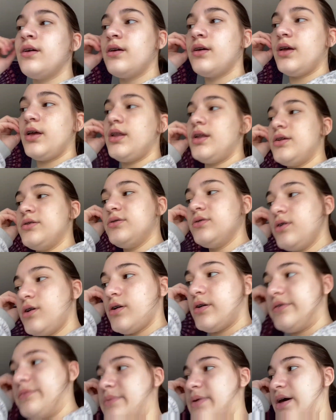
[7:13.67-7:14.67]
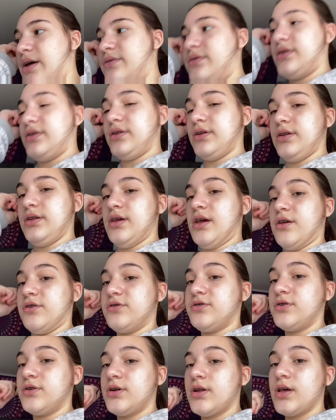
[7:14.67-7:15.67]
it doesn't hurt as bad as it did
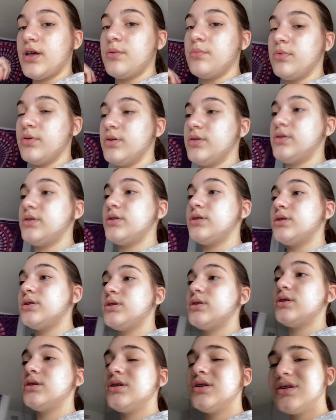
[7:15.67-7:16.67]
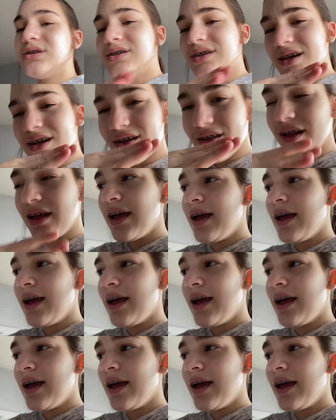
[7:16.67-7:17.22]
yesterday, but still.